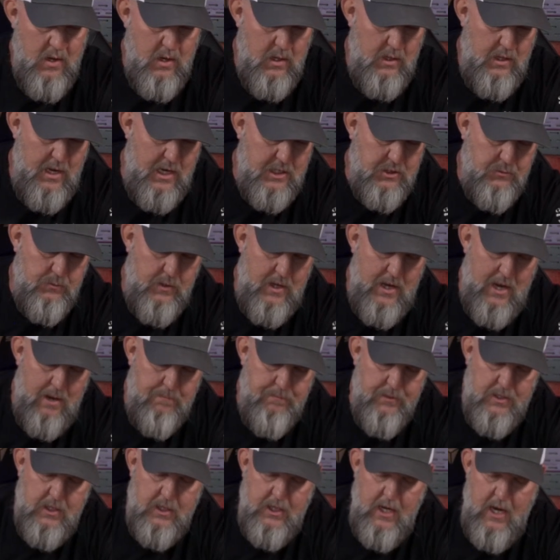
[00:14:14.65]
that's what
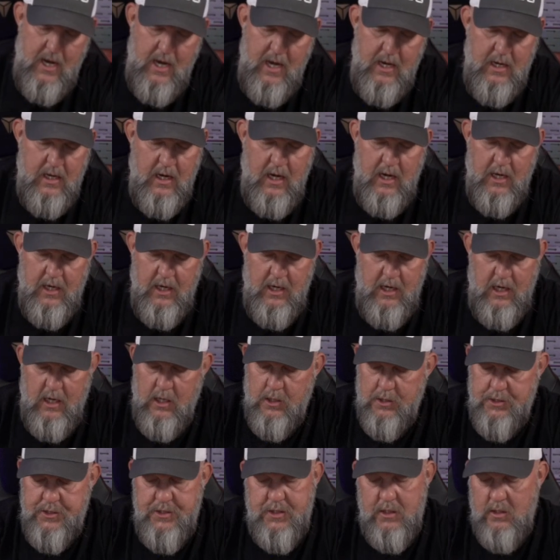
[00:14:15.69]
happened today. It
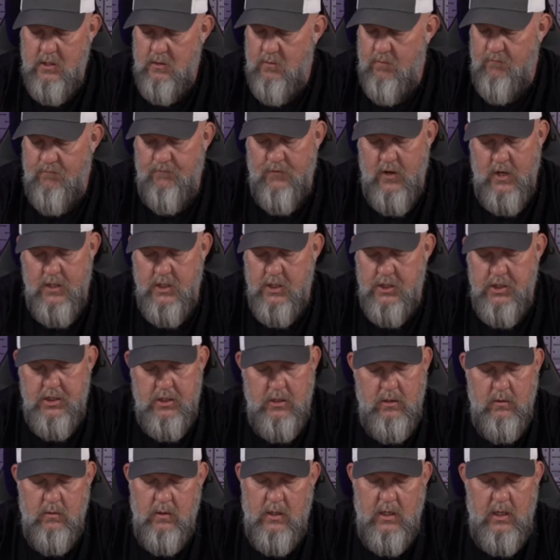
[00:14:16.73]
is fun to
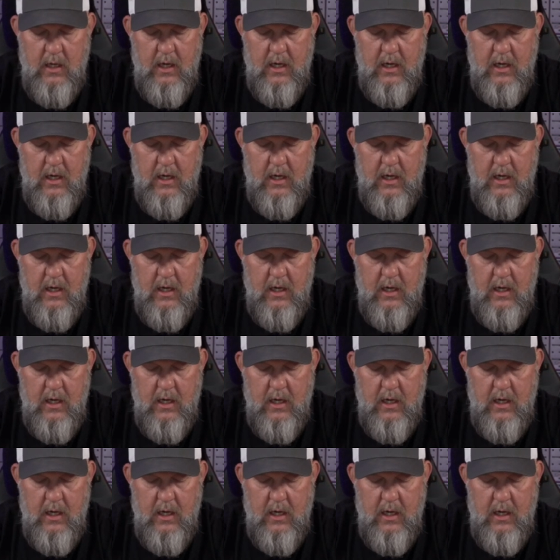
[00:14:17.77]
shoot.